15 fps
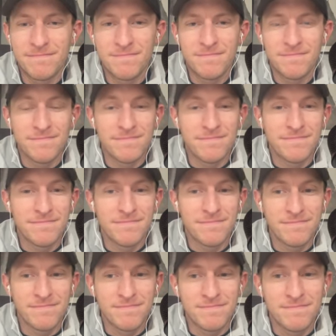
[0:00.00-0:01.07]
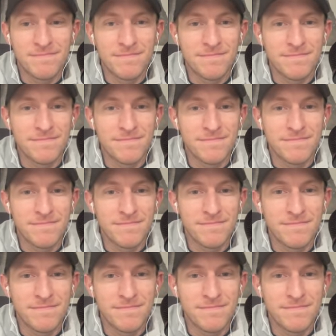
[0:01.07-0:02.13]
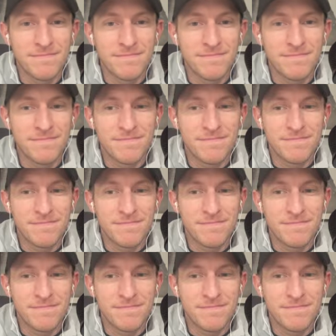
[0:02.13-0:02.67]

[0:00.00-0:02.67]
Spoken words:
The person shown says nothing.